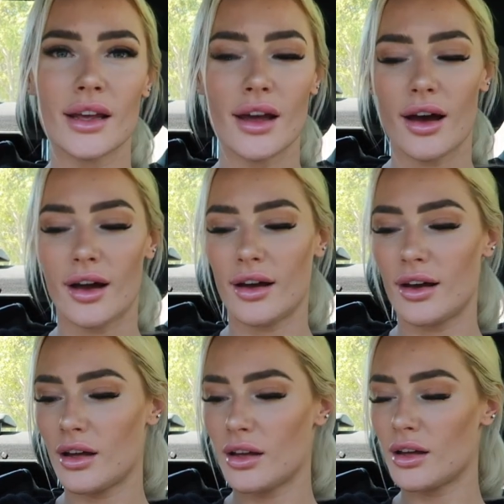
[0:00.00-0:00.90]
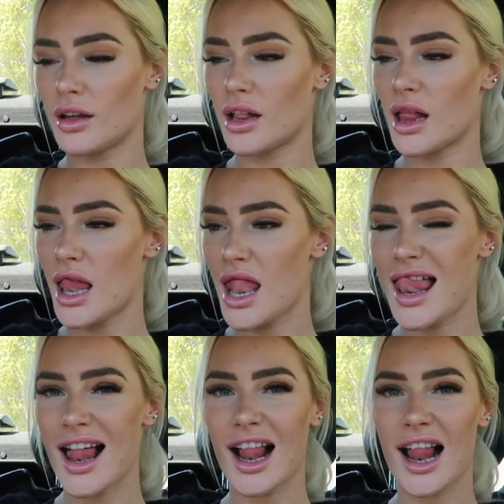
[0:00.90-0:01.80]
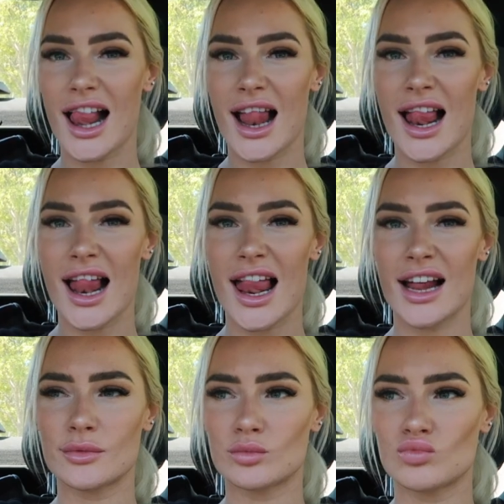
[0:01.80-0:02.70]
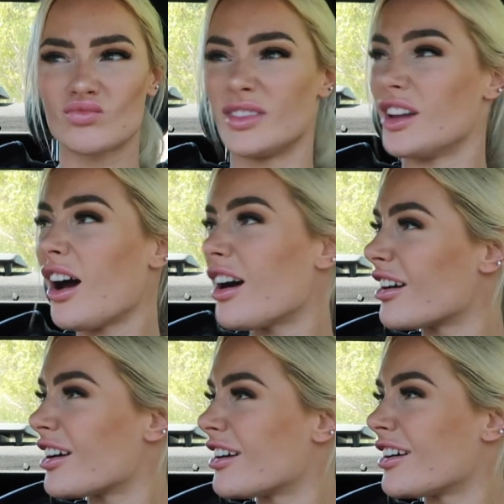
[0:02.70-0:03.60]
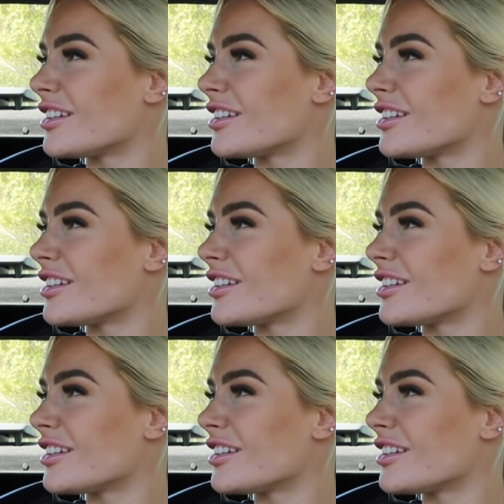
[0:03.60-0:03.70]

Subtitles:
Could we go out for dinner maybe? No, we haven't even gone out for dinner.